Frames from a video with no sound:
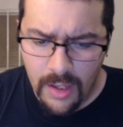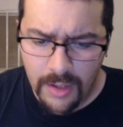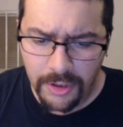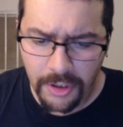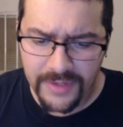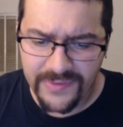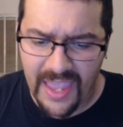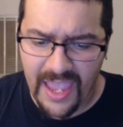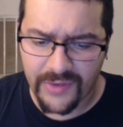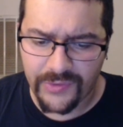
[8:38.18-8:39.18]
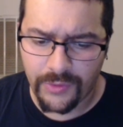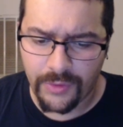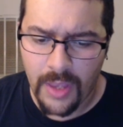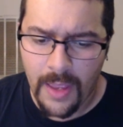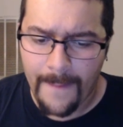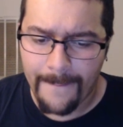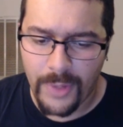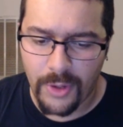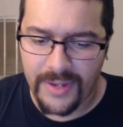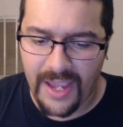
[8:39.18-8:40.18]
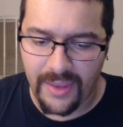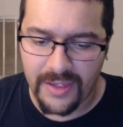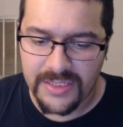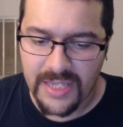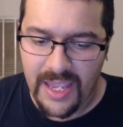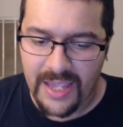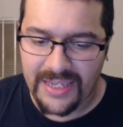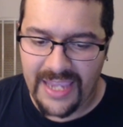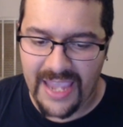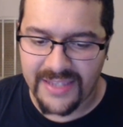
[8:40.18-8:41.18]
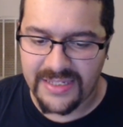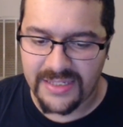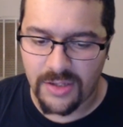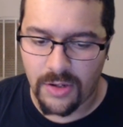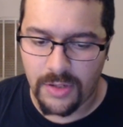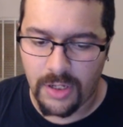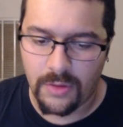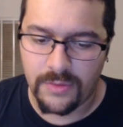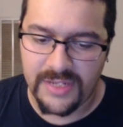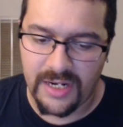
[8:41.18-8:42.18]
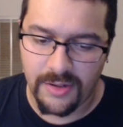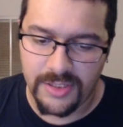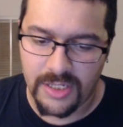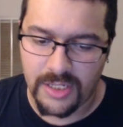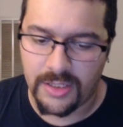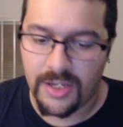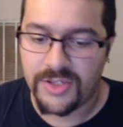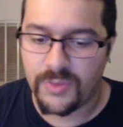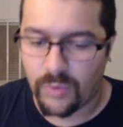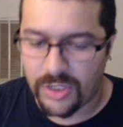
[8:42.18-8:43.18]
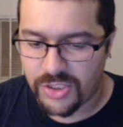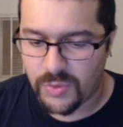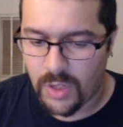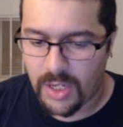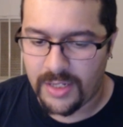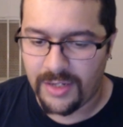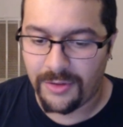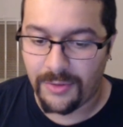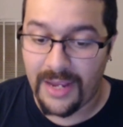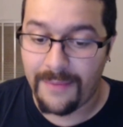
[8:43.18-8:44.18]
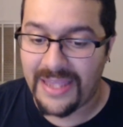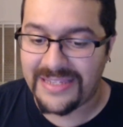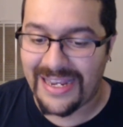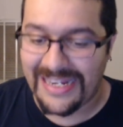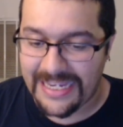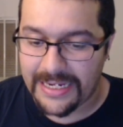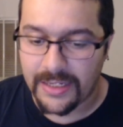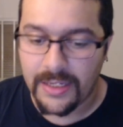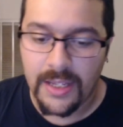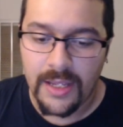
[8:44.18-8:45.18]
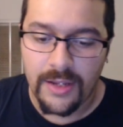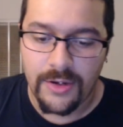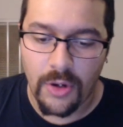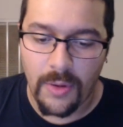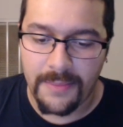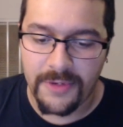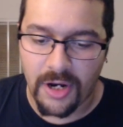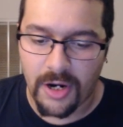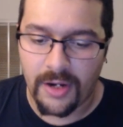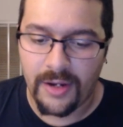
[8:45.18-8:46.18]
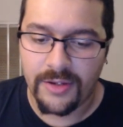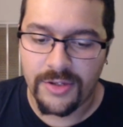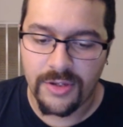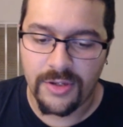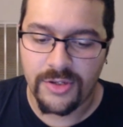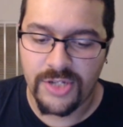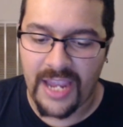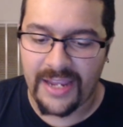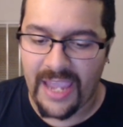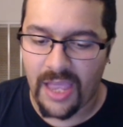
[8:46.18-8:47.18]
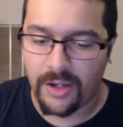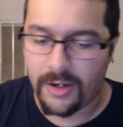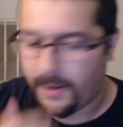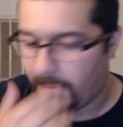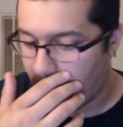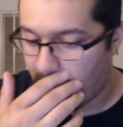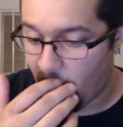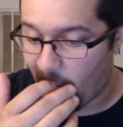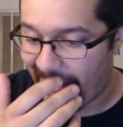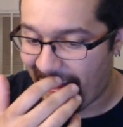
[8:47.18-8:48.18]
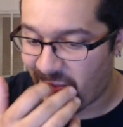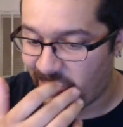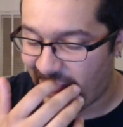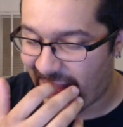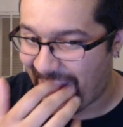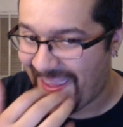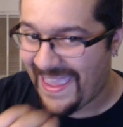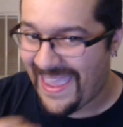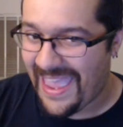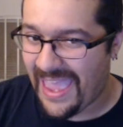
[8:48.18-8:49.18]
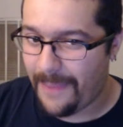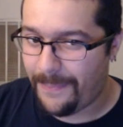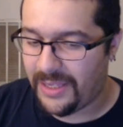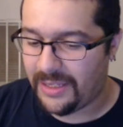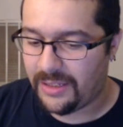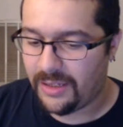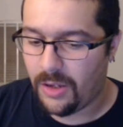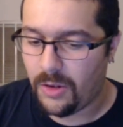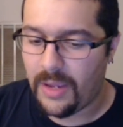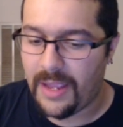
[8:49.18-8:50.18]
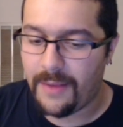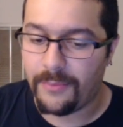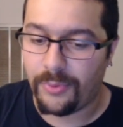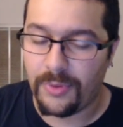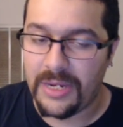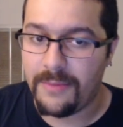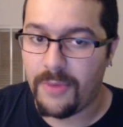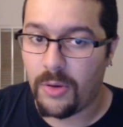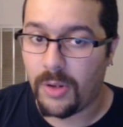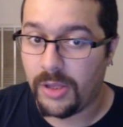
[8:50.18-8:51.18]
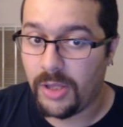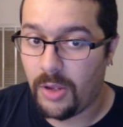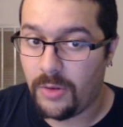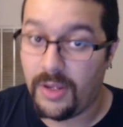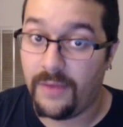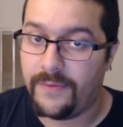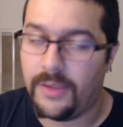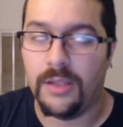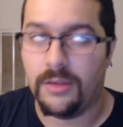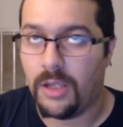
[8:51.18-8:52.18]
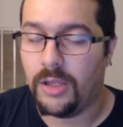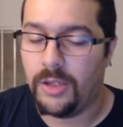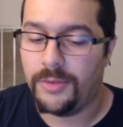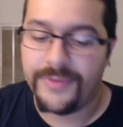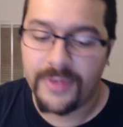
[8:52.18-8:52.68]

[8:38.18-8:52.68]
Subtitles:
Curtis Axel, Bo Dallas, Cassius Ono, Darren Young, Rich Swann, Grand Metalik, Noam Dar, Jack Gallagher, No Way Jose, Epico, and Primo Colon of the Colones,